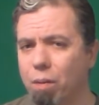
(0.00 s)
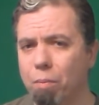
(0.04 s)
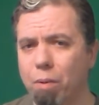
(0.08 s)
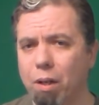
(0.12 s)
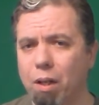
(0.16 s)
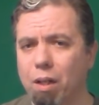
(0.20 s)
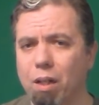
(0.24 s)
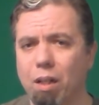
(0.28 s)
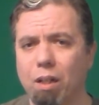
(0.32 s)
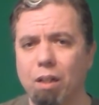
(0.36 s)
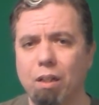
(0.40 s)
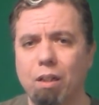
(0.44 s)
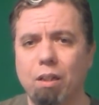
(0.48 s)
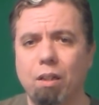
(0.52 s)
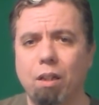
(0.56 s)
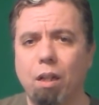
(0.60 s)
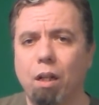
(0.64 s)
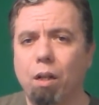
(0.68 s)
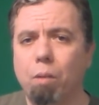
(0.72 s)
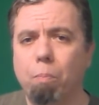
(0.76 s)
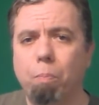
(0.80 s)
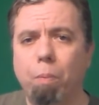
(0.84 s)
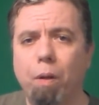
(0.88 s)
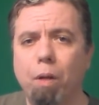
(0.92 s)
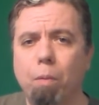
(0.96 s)
mean,
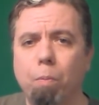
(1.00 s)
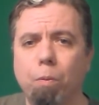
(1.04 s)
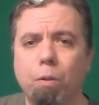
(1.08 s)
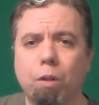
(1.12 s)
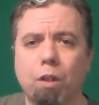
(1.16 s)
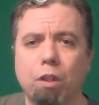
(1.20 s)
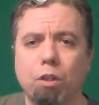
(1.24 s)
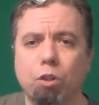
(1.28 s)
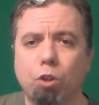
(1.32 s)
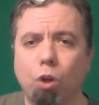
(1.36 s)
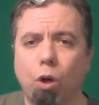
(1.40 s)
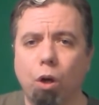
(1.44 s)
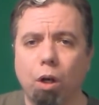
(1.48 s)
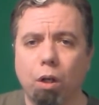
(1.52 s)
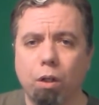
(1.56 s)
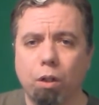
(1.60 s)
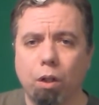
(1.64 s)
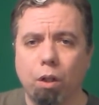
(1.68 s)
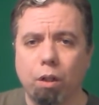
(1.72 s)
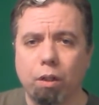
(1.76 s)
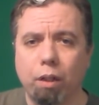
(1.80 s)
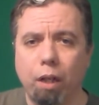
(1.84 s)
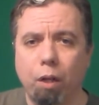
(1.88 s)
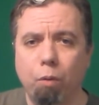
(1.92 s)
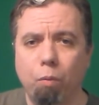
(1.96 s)
people can talk
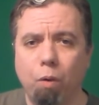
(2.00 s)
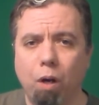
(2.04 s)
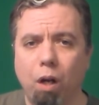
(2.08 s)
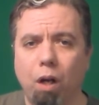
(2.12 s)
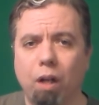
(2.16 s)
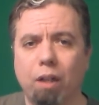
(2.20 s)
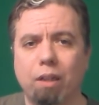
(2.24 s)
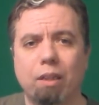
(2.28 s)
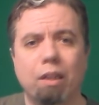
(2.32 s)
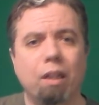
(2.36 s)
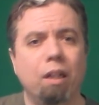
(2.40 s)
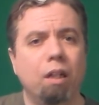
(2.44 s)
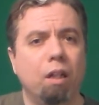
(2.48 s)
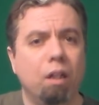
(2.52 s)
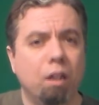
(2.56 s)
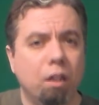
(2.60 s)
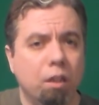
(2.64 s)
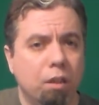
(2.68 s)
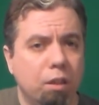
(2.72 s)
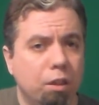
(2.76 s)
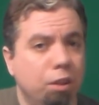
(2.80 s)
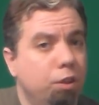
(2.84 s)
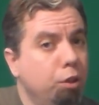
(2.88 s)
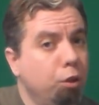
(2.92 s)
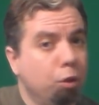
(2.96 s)
all they want.
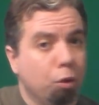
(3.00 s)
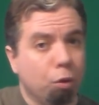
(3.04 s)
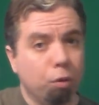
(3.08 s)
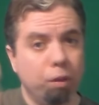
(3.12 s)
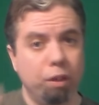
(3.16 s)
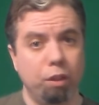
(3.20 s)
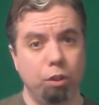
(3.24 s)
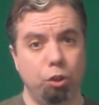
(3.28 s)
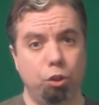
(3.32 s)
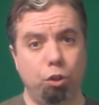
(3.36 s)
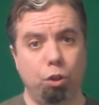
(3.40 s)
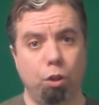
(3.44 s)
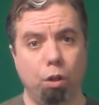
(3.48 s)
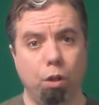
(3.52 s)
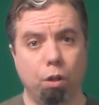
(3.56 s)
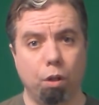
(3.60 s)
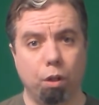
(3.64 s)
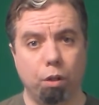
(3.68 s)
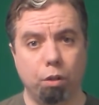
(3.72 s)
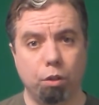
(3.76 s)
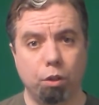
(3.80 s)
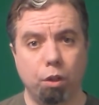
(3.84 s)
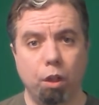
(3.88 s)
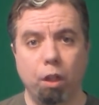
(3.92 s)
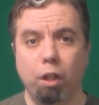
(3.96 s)
You're in
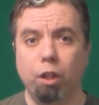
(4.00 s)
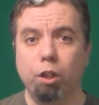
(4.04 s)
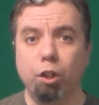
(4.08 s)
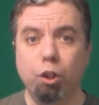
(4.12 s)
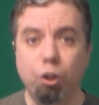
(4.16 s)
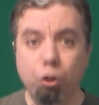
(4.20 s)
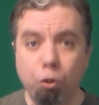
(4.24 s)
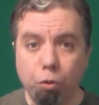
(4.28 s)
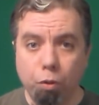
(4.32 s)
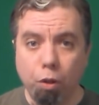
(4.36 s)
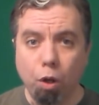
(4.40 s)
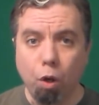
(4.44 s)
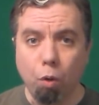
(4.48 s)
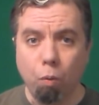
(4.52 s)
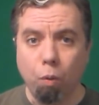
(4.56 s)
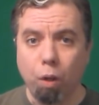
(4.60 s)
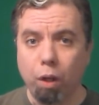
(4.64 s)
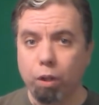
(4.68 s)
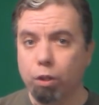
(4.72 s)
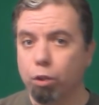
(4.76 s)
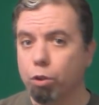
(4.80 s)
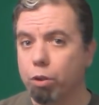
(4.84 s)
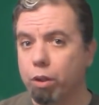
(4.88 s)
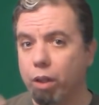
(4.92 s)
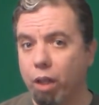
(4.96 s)
charge. You know
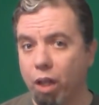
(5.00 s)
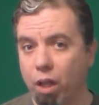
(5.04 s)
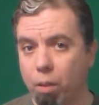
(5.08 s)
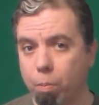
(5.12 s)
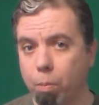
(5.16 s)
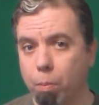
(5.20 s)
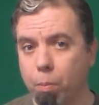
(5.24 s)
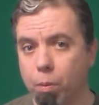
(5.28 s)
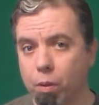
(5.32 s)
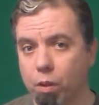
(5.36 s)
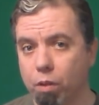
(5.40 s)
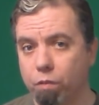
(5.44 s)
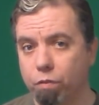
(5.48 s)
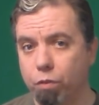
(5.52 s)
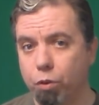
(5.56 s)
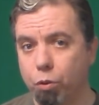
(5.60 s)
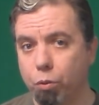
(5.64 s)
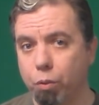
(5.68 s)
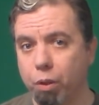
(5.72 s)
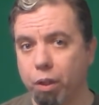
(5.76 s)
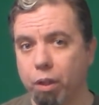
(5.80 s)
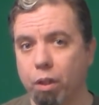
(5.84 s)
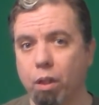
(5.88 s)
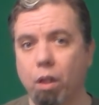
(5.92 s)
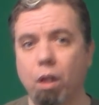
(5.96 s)
what you're capable of
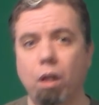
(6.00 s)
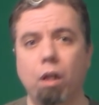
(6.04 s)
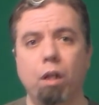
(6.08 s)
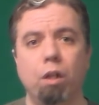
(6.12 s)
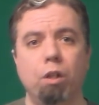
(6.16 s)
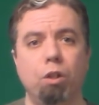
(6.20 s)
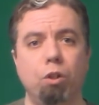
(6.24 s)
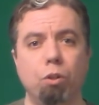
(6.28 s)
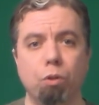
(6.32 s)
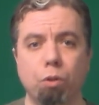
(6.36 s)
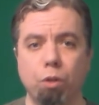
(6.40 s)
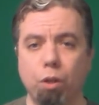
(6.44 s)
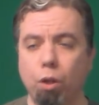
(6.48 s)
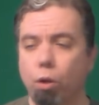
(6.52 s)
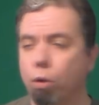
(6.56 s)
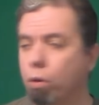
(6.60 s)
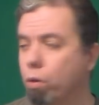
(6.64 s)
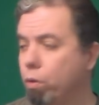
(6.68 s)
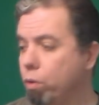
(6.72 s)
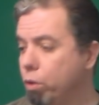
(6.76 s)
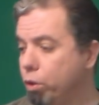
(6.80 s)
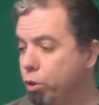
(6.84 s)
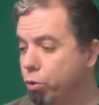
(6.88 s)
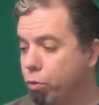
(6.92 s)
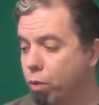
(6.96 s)
doing. You
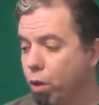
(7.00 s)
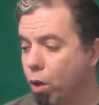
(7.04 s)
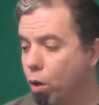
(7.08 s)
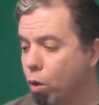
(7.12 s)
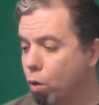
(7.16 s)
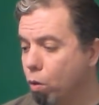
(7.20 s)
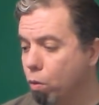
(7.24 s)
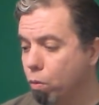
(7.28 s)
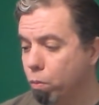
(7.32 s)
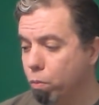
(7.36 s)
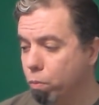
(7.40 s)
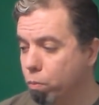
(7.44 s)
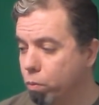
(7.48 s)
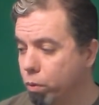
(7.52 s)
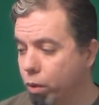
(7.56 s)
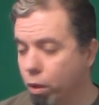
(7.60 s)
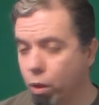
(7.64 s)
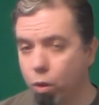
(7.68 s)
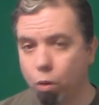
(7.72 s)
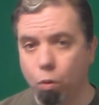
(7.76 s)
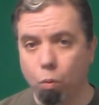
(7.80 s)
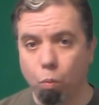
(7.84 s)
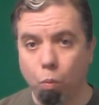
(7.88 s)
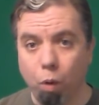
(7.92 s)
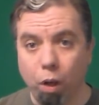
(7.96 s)
know
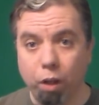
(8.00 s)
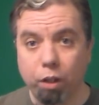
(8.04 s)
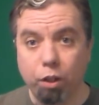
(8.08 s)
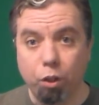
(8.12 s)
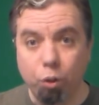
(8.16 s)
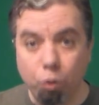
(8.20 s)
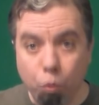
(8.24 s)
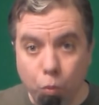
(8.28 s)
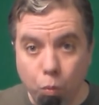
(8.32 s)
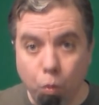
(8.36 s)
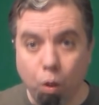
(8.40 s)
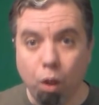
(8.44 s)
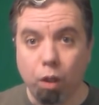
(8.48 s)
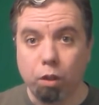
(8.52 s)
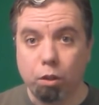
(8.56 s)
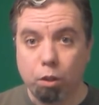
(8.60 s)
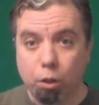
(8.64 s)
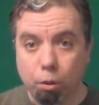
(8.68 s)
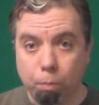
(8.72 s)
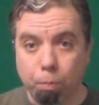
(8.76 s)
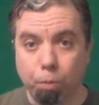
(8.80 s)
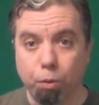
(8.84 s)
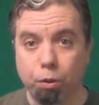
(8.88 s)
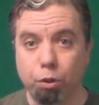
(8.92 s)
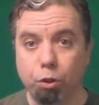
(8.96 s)
what you want
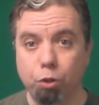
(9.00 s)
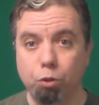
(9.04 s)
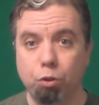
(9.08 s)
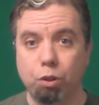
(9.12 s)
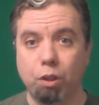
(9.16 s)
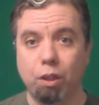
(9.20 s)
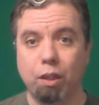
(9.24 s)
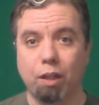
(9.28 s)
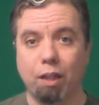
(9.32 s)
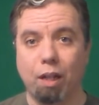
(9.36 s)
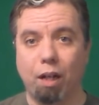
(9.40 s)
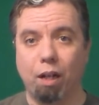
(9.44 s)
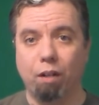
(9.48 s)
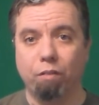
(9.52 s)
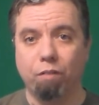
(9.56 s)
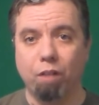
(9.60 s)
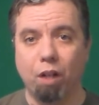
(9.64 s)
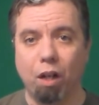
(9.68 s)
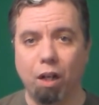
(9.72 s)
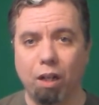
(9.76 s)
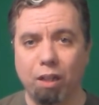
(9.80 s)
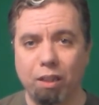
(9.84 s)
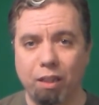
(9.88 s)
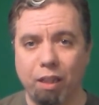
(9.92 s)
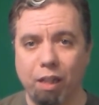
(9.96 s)
to produce and the kind of
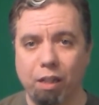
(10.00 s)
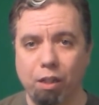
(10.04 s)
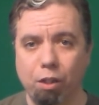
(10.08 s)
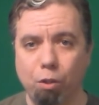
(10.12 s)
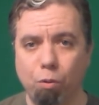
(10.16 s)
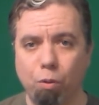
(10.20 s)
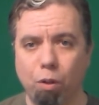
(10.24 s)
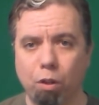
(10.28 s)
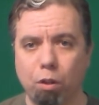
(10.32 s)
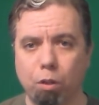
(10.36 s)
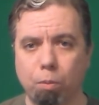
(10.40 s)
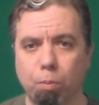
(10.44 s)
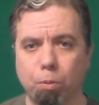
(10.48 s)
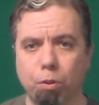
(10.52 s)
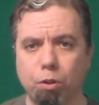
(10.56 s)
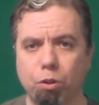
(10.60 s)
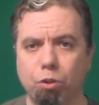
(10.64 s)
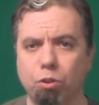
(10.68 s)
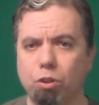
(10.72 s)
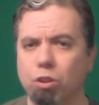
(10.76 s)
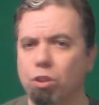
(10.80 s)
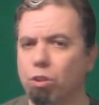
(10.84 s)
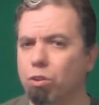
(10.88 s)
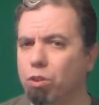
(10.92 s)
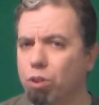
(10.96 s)
content you want to
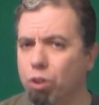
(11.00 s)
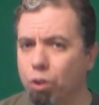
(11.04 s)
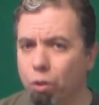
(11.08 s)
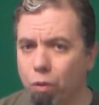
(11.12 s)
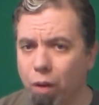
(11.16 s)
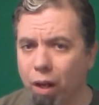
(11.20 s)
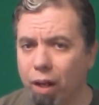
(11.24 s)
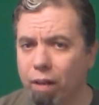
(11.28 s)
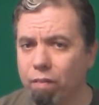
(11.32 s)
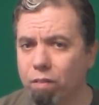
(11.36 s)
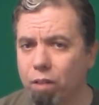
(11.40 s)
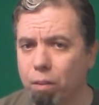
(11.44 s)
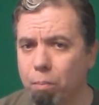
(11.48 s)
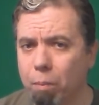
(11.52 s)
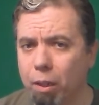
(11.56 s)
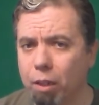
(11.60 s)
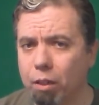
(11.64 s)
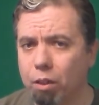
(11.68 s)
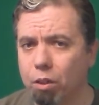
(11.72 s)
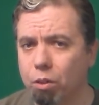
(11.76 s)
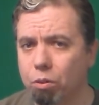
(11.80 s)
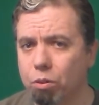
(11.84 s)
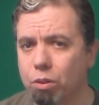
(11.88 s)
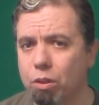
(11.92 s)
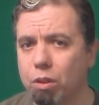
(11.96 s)
produce, so you have to make
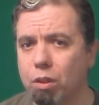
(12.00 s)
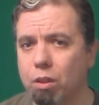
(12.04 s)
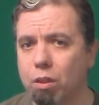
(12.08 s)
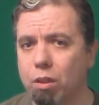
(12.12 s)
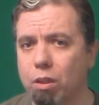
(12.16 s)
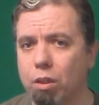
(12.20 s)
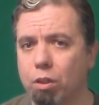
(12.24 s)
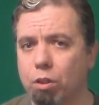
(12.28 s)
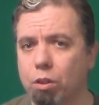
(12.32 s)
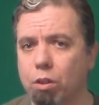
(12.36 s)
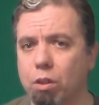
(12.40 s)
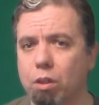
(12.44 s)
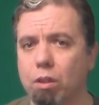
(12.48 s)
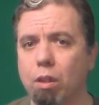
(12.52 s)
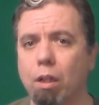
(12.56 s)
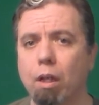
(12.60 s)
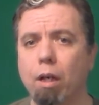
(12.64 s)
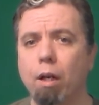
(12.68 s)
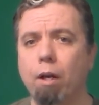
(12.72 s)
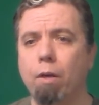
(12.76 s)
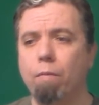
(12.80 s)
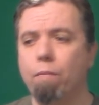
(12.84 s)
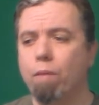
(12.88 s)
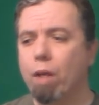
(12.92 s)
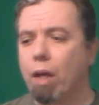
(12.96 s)
those decisions.
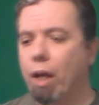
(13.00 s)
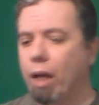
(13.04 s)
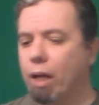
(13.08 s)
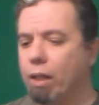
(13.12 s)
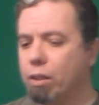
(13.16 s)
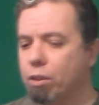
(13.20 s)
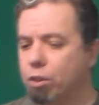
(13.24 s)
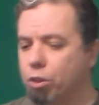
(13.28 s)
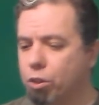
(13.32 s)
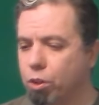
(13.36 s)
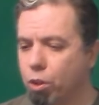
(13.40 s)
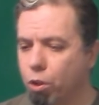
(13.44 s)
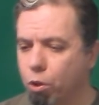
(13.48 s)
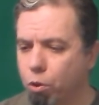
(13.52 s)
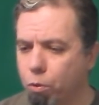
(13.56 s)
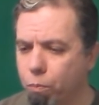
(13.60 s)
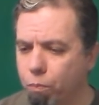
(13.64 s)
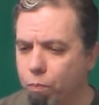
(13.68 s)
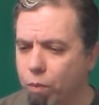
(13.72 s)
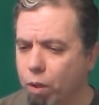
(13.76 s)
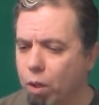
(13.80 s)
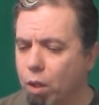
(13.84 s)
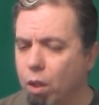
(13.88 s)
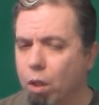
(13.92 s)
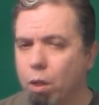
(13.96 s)
And
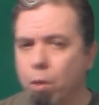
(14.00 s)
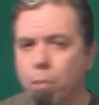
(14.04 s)
so